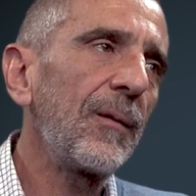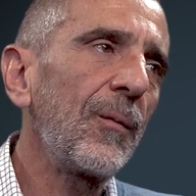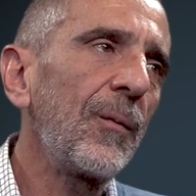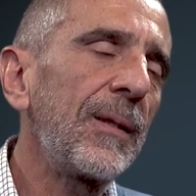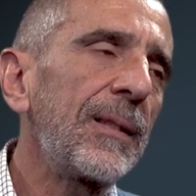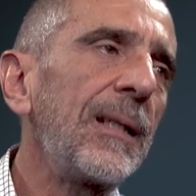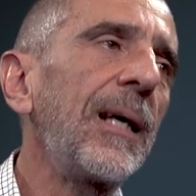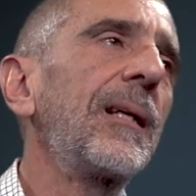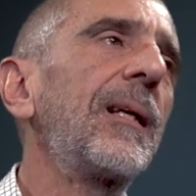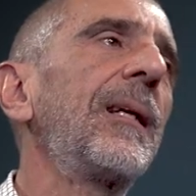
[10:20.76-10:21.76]
we see
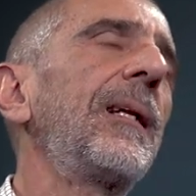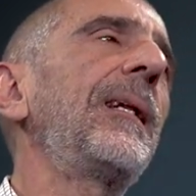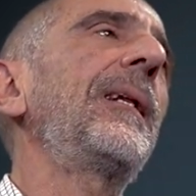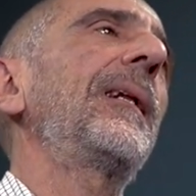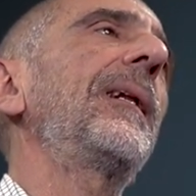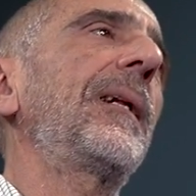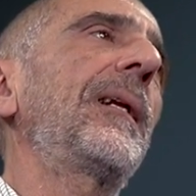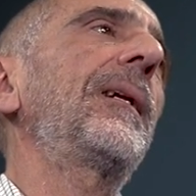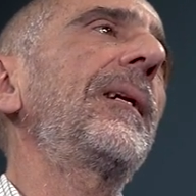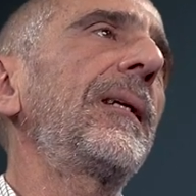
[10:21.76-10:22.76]
that
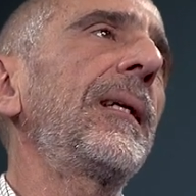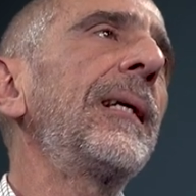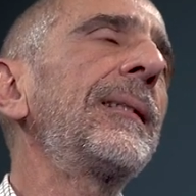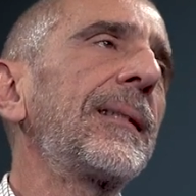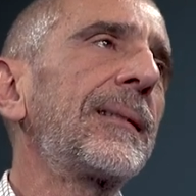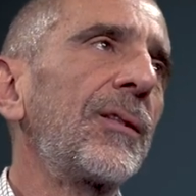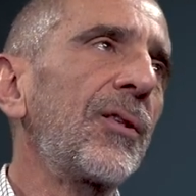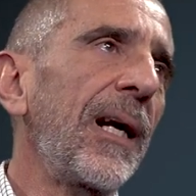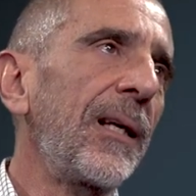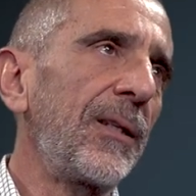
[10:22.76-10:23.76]
there is a
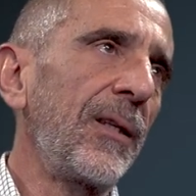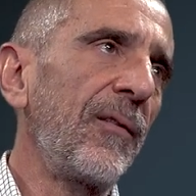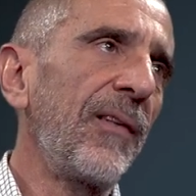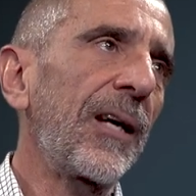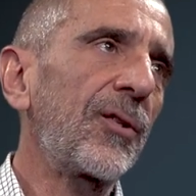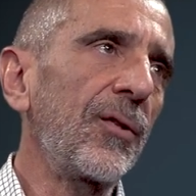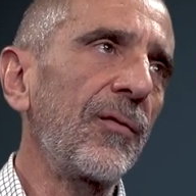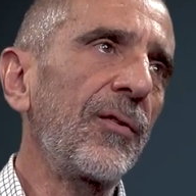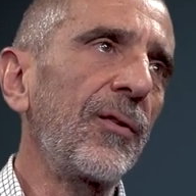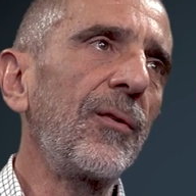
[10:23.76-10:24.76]
centrality of action
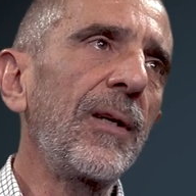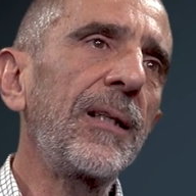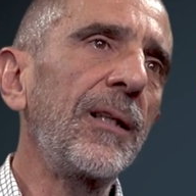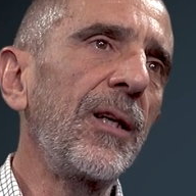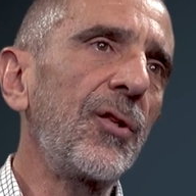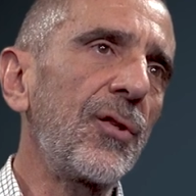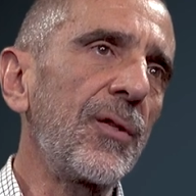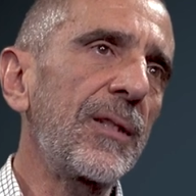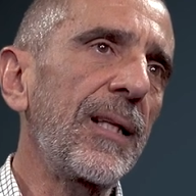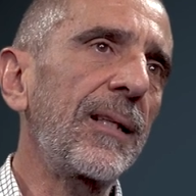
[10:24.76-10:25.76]
for the United
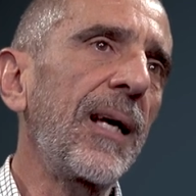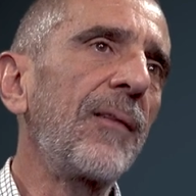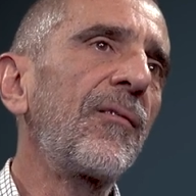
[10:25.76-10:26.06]
Nations that, uh,